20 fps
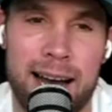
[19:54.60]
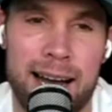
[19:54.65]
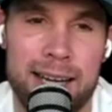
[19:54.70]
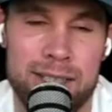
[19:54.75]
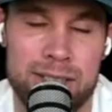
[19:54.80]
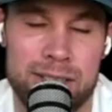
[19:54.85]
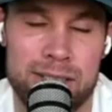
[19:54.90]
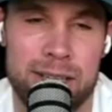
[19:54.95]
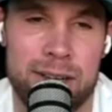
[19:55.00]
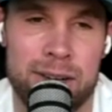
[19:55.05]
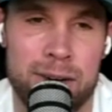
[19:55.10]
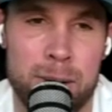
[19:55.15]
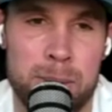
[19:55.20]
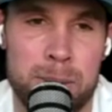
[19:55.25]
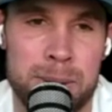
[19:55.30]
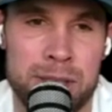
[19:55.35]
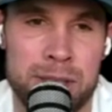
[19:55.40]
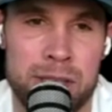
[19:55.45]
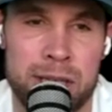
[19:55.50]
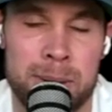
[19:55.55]
I usually go
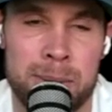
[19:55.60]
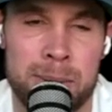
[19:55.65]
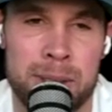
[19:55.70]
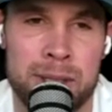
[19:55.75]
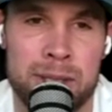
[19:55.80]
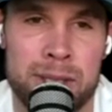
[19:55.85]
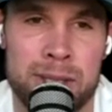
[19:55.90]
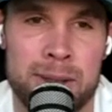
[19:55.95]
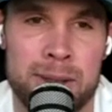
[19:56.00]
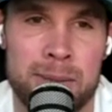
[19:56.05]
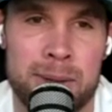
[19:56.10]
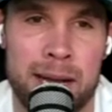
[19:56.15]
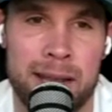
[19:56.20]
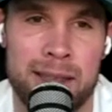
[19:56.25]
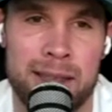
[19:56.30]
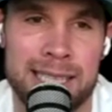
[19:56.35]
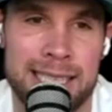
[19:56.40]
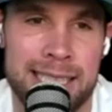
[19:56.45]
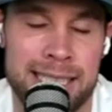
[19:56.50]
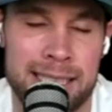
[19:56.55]
Open Championship. Open I
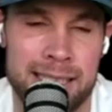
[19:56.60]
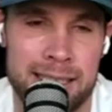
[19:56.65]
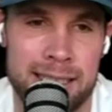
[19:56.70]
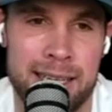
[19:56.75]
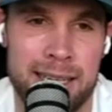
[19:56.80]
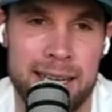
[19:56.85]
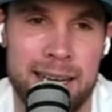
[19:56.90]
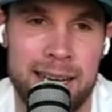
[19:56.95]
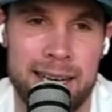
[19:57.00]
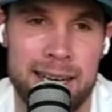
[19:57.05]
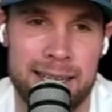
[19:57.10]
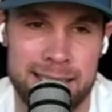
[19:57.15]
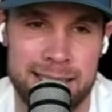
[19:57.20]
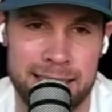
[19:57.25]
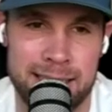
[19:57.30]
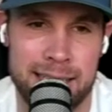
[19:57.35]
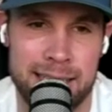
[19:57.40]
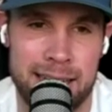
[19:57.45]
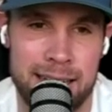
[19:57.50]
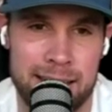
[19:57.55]
thought championship.
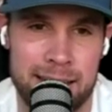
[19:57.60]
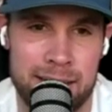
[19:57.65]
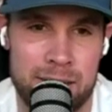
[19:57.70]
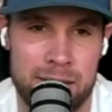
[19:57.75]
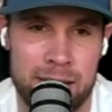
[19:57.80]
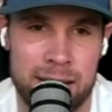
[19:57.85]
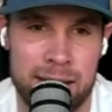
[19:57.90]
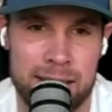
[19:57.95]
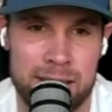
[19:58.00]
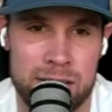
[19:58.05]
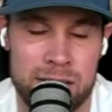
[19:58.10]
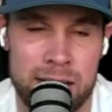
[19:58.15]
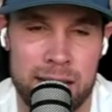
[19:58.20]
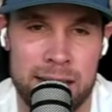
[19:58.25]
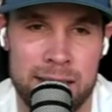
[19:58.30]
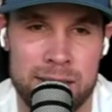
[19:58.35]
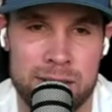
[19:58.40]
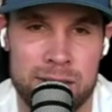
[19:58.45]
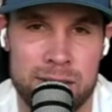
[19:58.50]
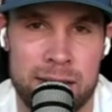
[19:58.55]
D, DJ had a great
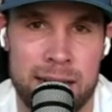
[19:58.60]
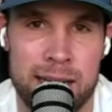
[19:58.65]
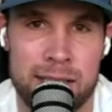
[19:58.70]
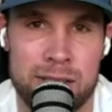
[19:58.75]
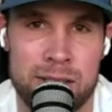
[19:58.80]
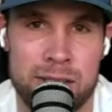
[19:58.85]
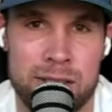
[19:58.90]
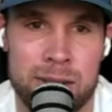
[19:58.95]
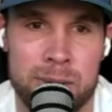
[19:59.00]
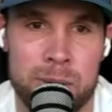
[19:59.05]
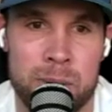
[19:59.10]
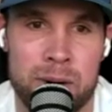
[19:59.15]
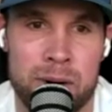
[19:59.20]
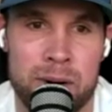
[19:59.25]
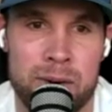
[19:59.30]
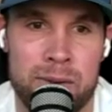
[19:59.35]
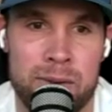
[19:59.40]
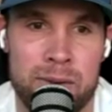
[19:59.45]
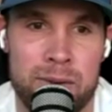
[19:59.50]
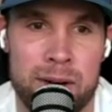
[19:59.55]
exchange last year
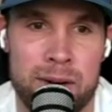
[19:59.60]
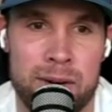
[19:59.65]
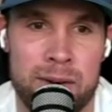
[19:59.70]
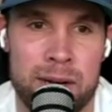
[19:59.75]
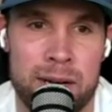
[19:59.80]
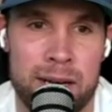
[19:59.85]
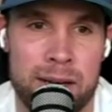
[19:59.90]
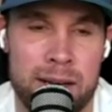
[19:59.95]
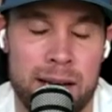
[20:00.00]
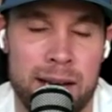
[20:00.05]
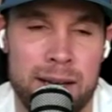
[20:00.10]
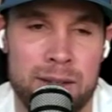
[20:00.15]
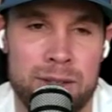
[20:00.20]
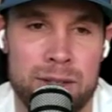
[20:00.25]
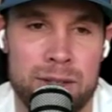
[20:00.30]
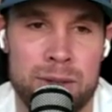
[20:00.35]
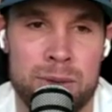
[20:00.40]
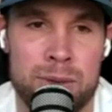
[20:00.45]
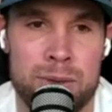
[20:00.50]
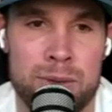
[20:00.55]
where they're like, "Hey,
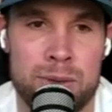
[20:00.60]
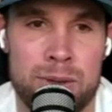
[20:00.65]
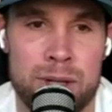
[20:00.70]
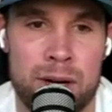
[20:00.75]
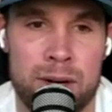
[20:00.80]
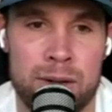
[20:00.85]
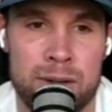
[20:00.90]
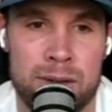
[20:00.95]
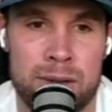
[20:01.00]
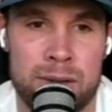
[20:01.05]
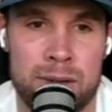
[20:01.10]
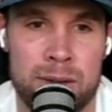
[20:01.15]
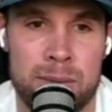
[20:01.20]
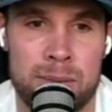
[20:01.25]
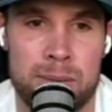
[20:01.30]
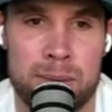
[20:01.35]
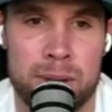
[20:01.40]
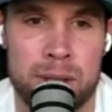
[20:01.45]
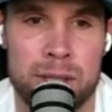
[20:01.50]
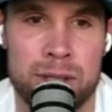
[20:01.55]
do you call it
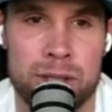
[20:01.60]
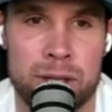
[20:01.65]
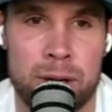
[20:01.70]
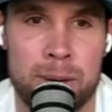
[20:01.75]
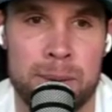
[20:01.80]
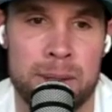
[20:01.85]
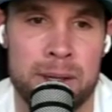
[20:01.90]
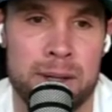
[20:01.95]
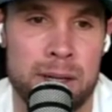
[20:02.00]
the British Open?"